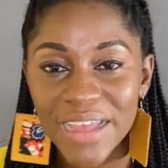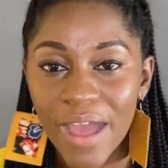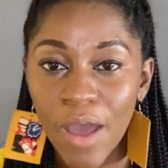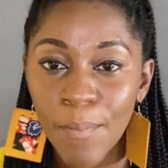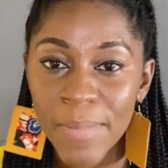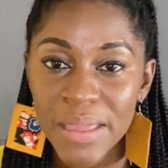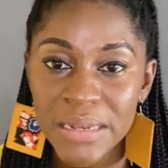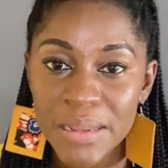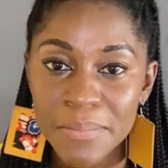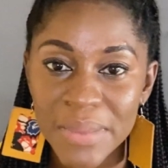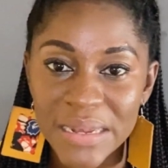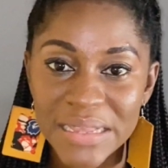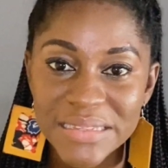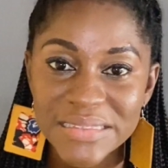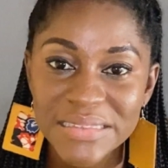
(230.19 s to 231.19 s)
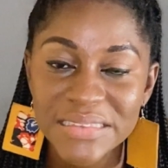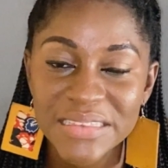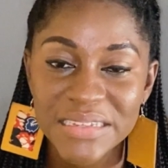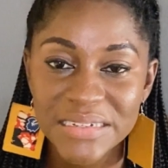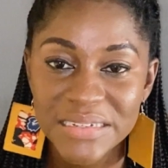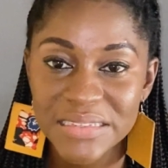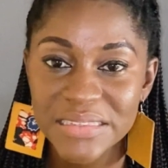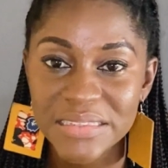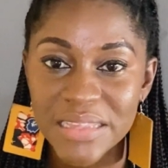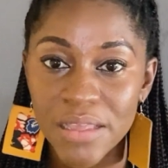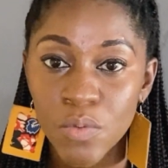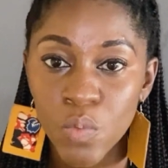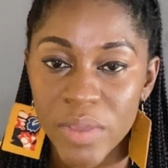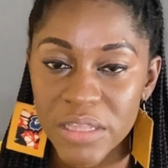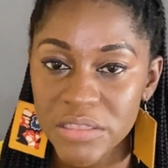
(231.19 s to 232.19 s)
How many minutes did it say
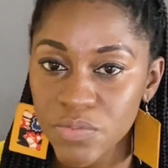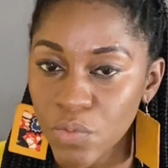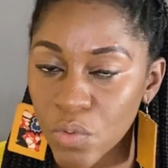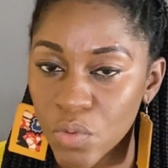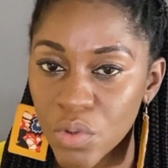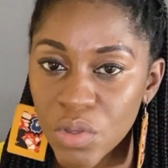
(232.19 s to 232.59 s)
wait for?